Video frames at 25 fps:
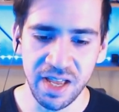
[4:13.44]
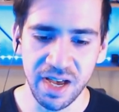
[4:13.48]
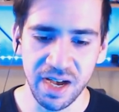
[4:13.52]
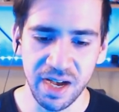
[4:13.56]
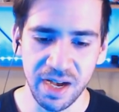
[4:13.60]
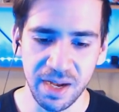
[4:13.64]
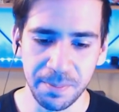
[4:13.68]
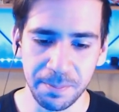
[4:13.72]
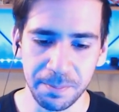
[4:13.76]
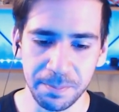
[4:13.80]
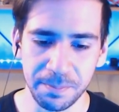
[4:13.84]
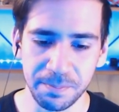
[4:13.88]

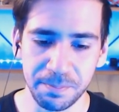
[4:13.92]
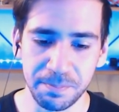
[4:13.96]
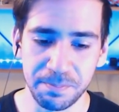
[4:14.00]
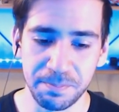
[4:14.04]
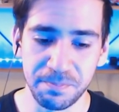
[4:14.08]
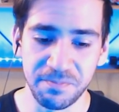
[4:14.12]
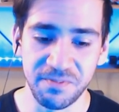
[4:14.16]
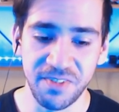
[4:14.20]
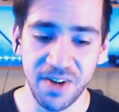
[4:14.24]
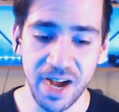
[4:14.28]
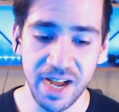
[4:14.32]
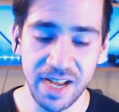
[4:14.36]
um,
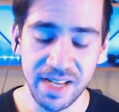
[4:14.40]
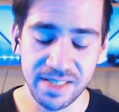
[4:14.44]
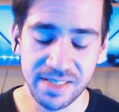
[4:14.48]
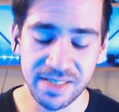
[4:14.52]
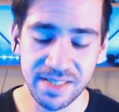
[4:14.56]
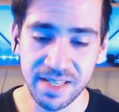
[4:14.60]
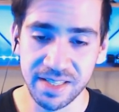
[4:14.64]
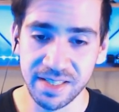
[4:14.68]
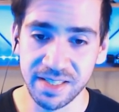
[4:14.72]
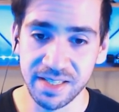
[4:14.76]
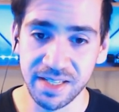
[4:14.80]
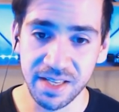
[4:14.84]
by
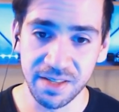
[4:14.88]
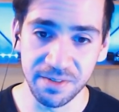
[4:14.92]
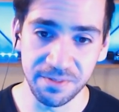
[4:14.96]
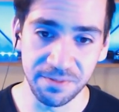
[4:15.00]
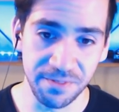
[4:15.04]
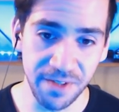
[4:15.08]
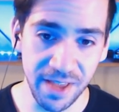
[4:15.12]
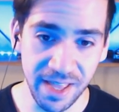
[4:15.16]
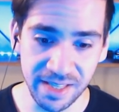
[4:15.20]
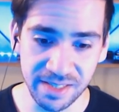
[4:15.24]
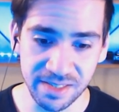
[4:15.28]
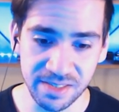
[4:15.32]
sending
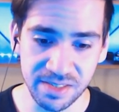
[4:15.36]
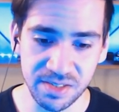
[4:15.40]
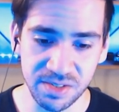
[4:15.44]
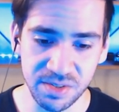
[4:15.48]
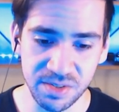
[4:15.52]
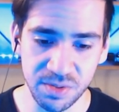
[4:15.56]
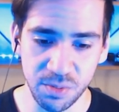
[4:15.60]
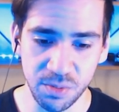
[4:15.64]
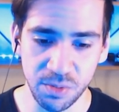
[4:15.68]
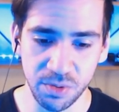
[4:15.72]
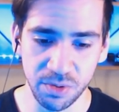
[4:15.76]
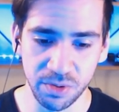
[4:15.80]

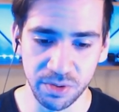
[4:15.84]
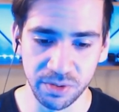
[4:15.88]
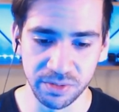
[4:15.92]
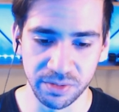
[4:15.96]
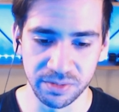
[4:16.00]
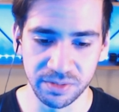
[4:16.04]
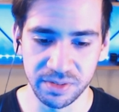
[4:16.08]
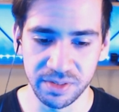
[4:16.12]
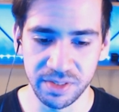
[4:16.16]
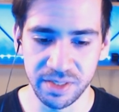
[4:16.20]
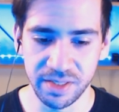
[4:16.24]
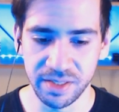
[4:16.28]
events
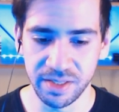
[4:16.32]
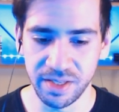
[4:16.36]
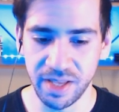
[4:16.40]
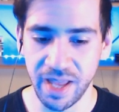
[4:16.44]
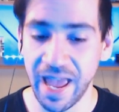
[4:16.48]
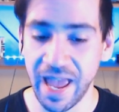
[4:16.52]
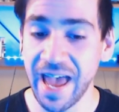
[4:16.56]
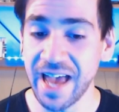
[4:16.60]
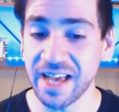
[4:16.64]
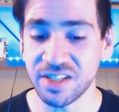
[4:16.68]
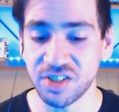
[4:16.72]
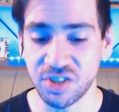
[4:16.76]
or
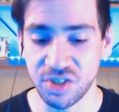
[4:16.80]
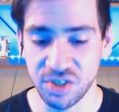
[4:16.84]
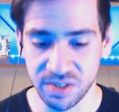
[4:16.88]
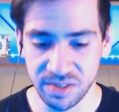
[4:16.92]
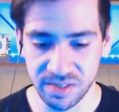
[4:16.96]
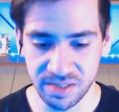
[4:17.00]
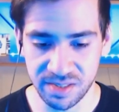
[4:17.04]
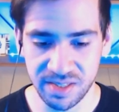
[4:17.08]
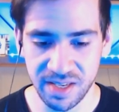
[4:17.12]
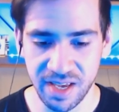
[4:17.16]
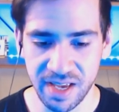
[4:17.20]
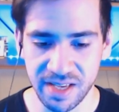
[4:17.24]

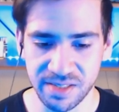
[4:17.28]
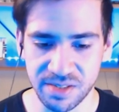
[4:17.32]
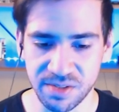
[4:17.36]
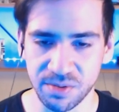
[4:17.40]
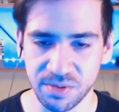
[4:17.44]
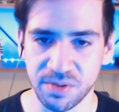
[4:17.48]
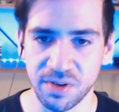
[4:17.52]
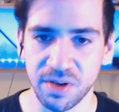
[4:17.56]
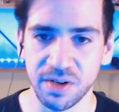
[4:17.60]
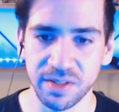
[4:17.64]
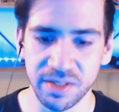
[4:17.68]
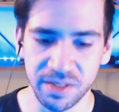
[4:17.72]
actions, as
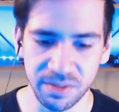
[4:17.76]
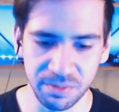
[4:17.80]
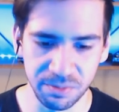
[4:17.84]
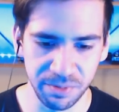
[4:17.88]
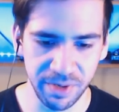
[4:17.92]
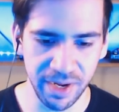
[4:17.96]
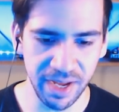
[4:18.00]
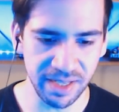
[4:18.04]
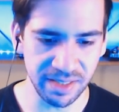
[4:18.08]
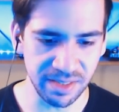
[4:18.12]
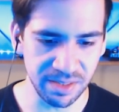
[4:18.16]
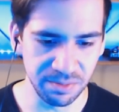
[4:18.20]
they're called in
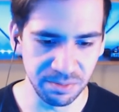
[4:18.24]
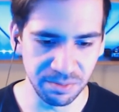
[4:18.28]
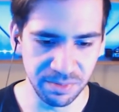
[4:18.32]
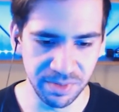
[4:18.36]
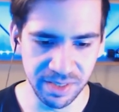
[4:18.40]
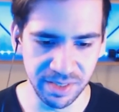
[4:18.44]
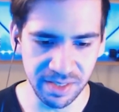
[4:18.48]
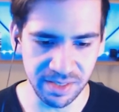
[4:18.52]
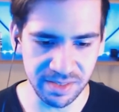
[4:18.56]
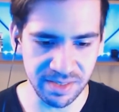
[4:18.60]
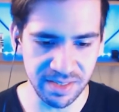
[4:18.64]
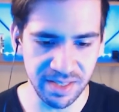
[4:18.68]
React and
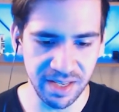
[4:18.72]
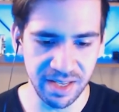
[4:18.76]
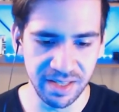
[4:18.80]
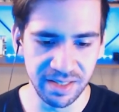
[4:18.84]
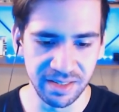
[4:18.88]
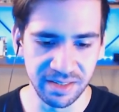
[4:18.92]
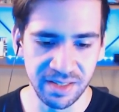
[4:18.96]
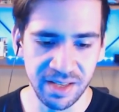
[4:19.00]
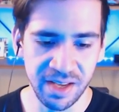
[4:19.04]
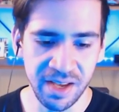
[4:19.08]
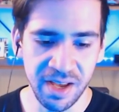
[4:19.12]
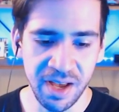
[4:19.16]
Redux
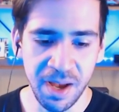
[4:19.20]
land.